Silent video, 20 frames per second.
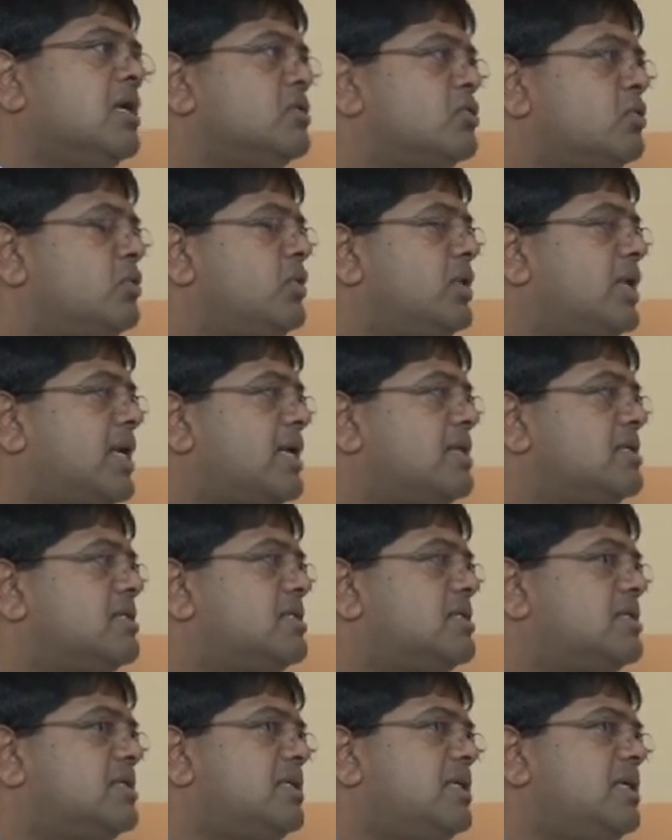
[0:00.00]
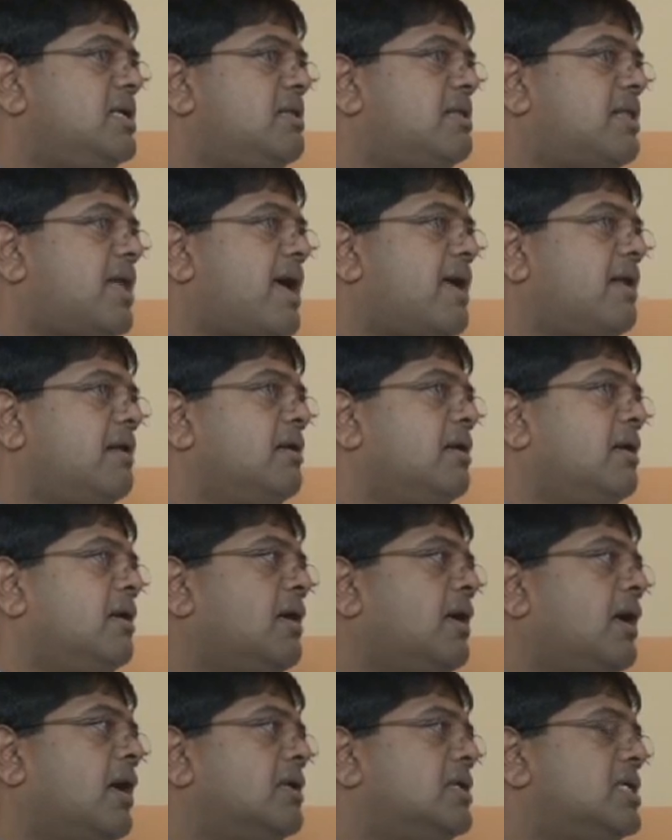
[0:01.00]
So you can see that
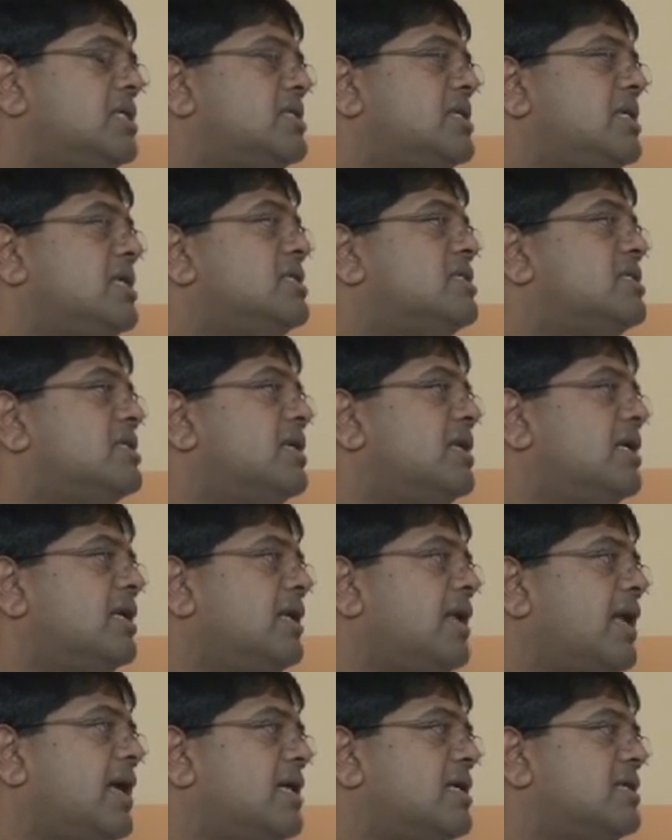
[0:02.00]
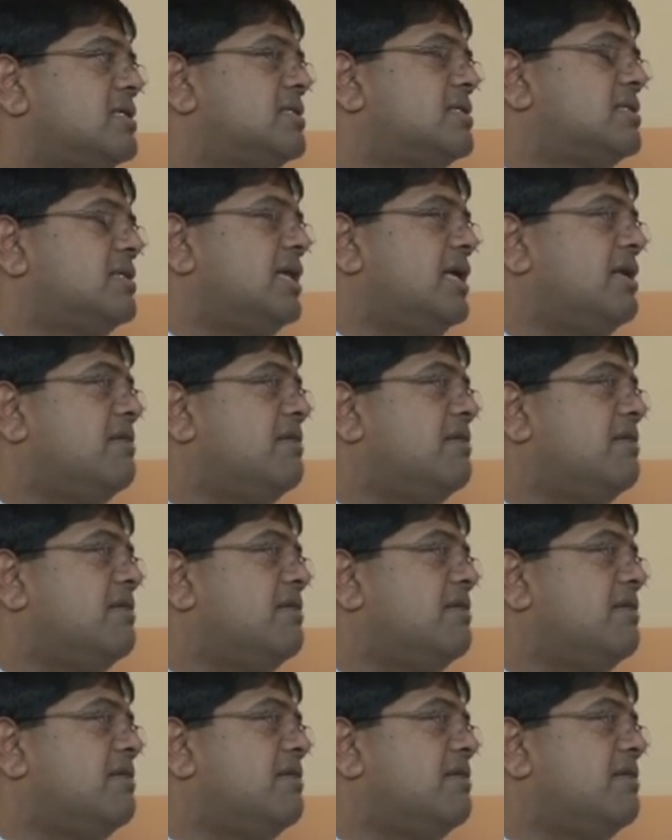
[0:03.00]
this incident has